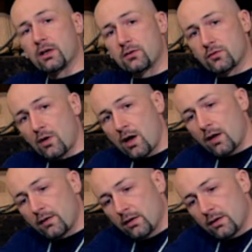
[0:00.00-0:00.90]
to
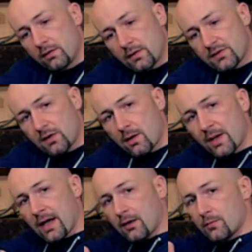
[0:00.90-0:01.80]
draw the saw
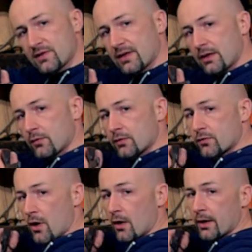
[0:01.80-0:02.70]
back almost like you were
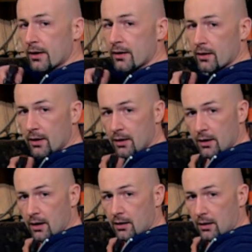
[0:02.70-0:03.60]
drawing
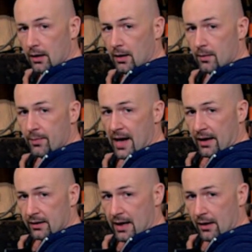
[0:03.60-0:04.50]
uh,
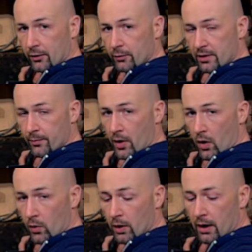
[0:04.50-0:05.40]
back an arrow in a
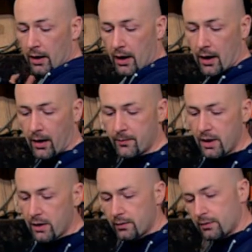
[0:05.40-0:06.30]
bow. Um,
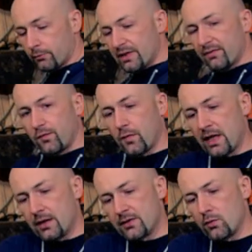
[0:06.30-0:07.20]
the reason for
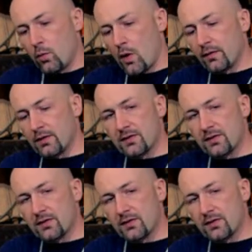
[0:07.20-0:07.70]
that is you want the